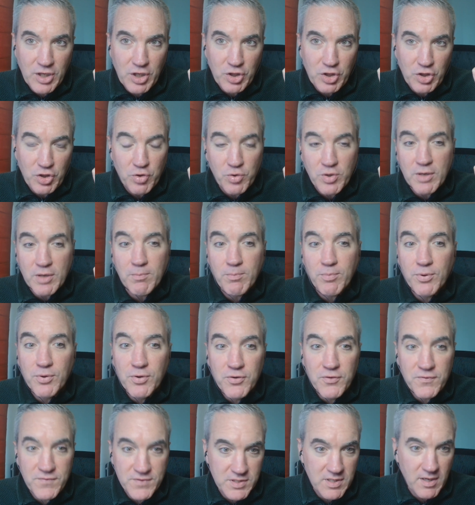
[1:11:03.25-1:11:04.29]
you can
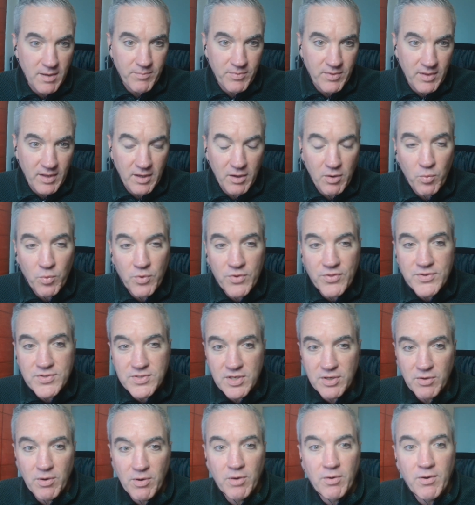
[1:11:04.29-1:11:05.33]
prove something with
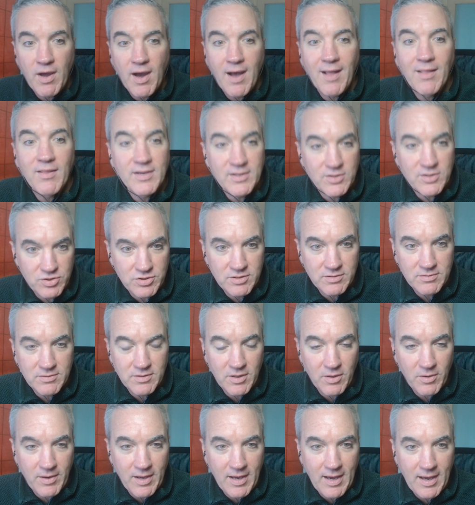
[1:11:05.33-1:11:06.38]
zero knowledge.
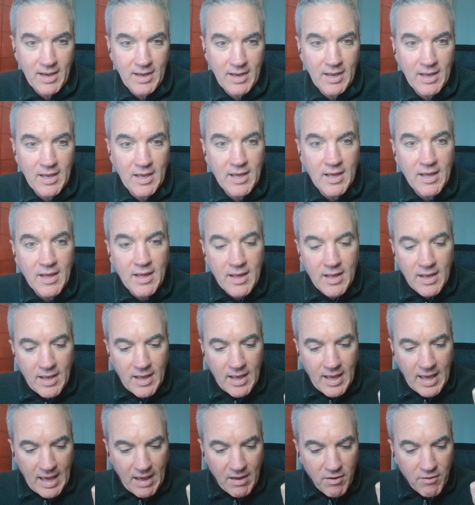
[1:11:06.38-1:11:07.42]
Okay.
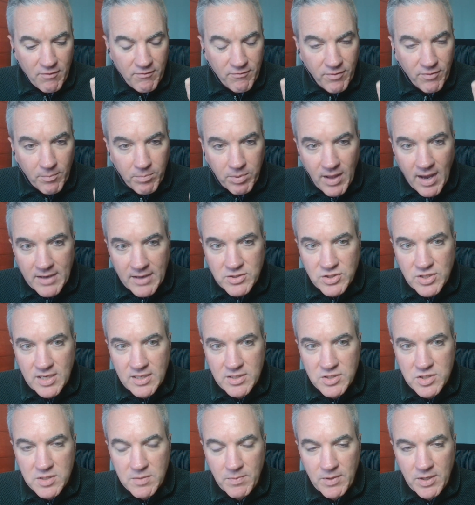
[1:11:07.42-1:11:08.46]
For
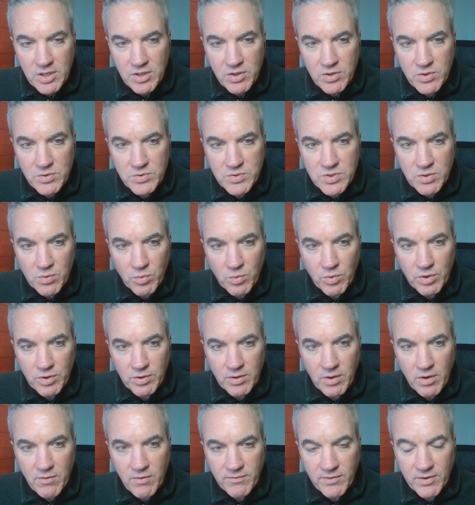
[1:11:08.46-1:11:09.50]
blockchains to be used the world
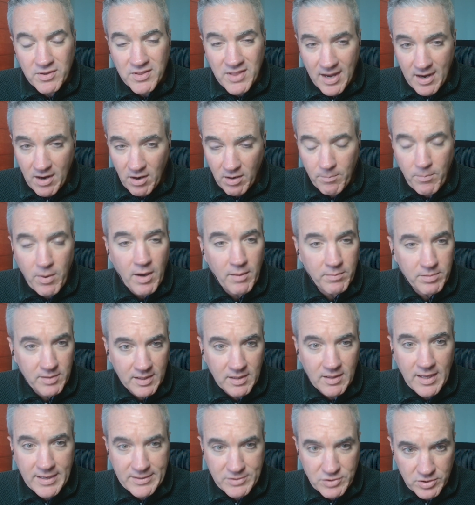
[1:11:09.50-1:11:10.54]
over, they are public
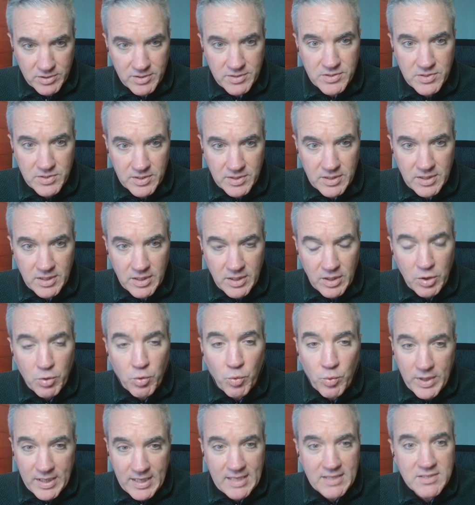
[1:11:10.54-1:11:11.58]
ledgers.
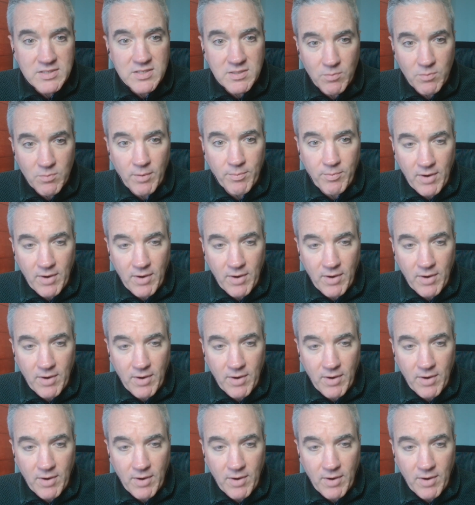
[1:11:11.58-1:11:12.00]
We need some more